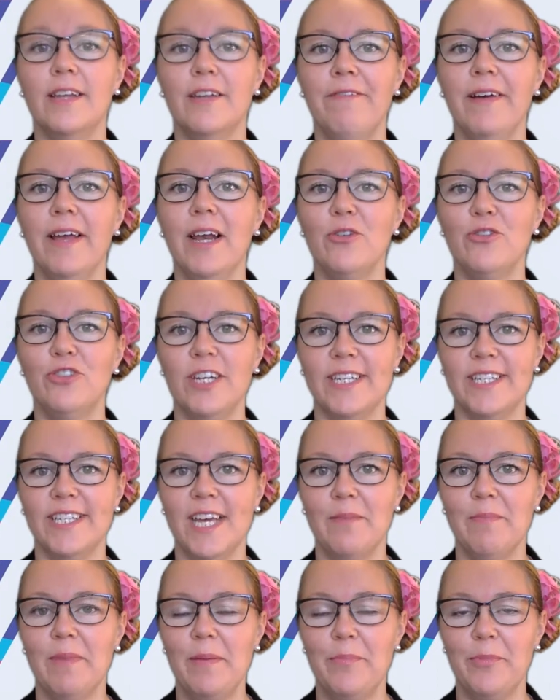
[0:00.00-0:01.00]
dear fellow
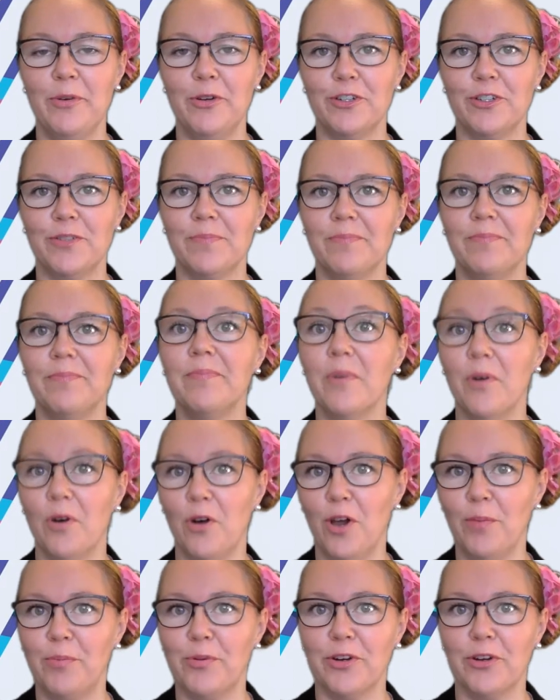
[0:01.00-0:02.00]
JCI members,
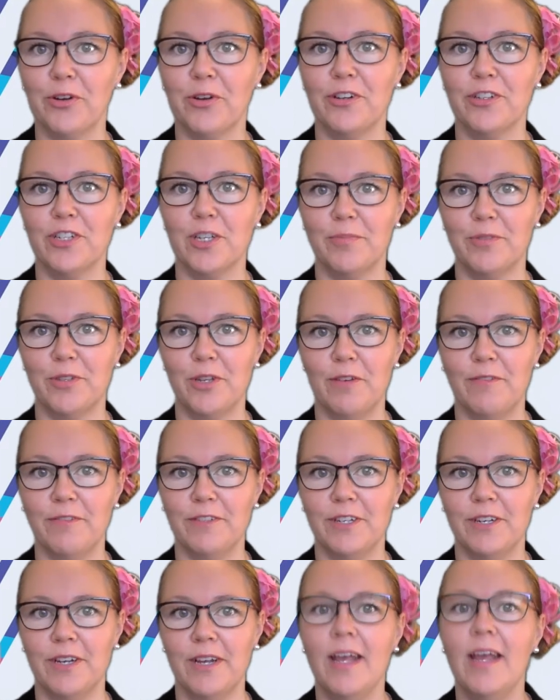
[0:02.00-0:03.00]
all protocols
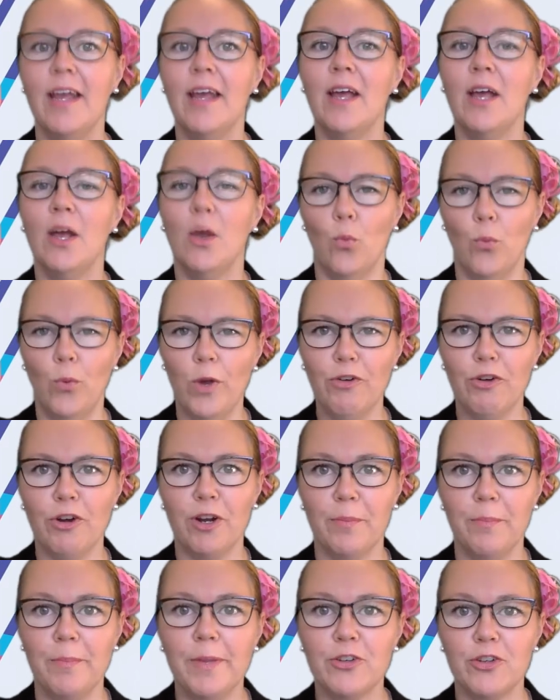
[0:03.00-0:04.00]
observed. We're
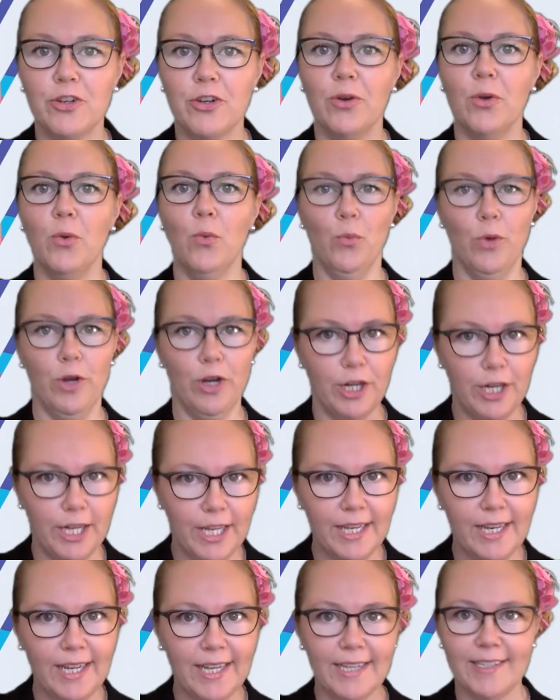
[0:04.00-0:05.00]
on a mission where
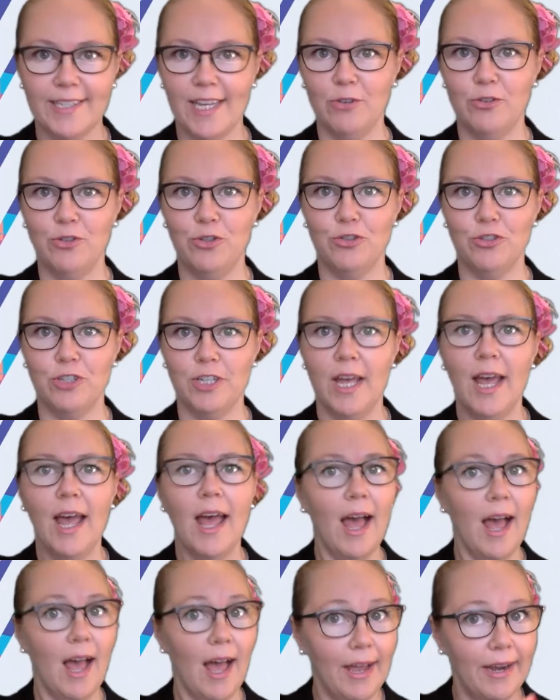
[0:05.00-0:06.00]
leading is our duty,
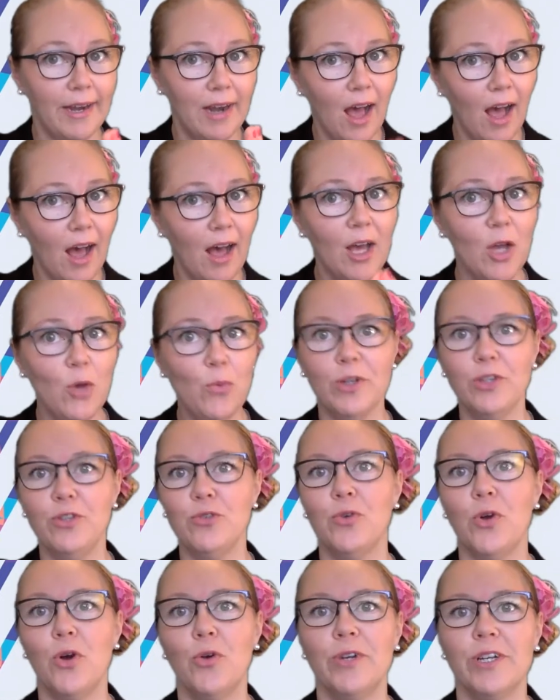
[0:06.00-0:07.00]
and I want
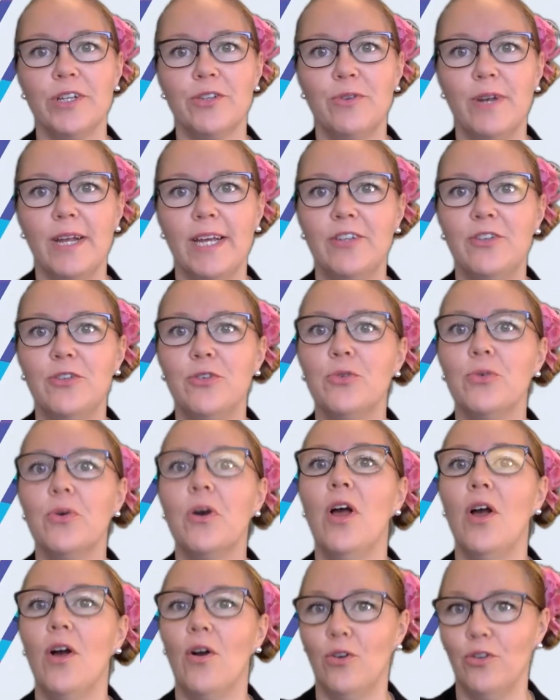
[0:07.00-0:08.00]
to congratulate you
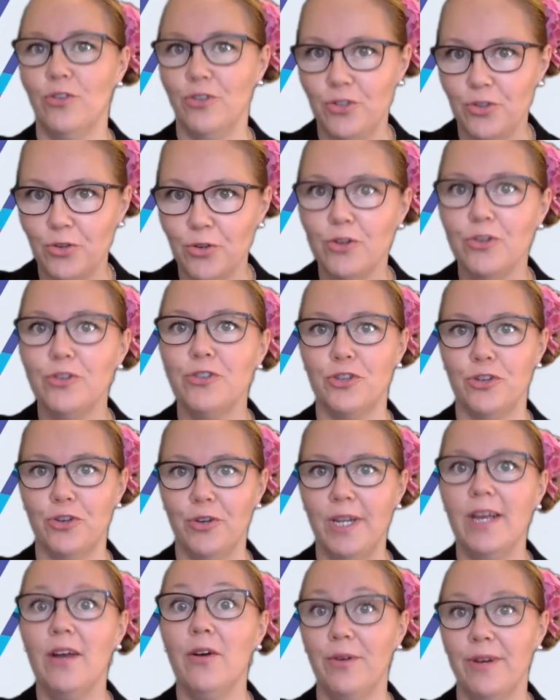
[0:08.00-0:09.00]
on your
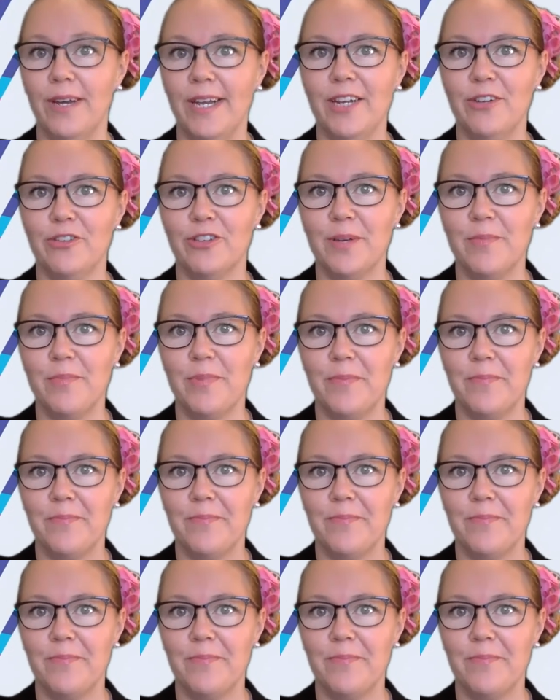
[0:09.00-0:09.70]
journey on leadership.